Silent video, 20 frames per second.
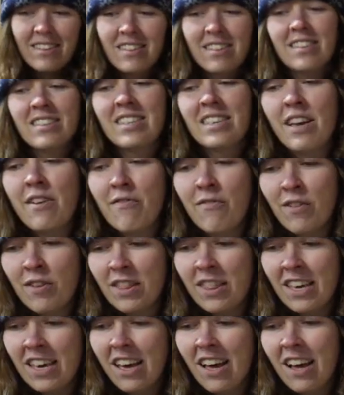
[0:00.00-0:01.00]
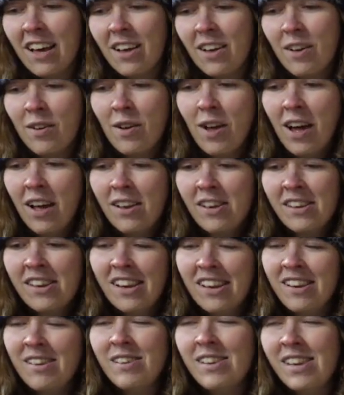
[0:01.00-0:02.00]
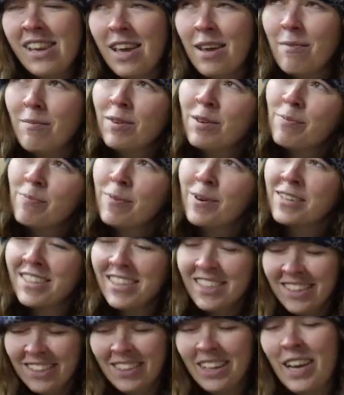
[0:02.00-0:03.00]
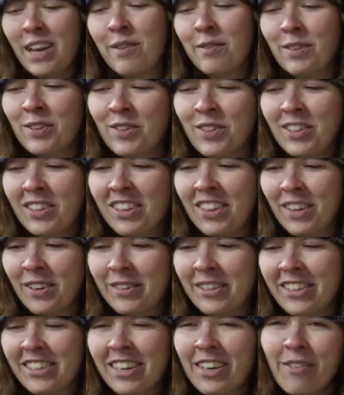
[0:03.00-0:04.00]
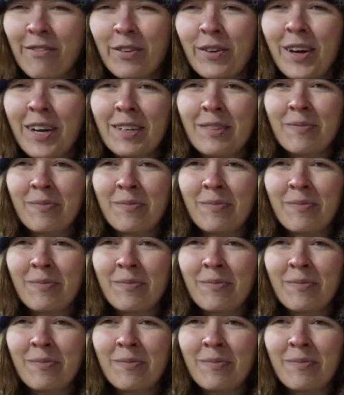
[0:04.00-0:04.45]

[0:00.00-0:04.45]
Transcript: say for the unnamed person, and which one do you think we should give away?